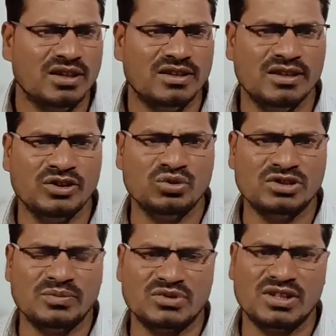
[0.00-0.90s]
new
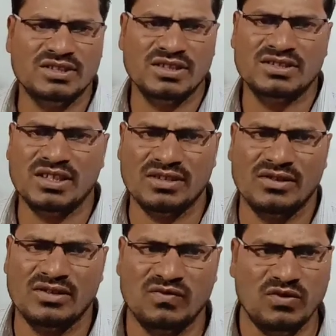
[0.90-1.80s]
substances are
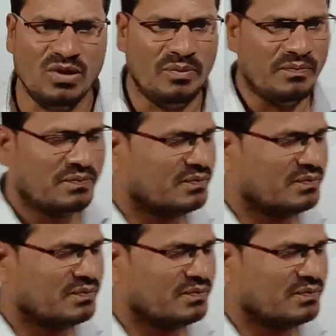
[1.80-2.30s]
not formed.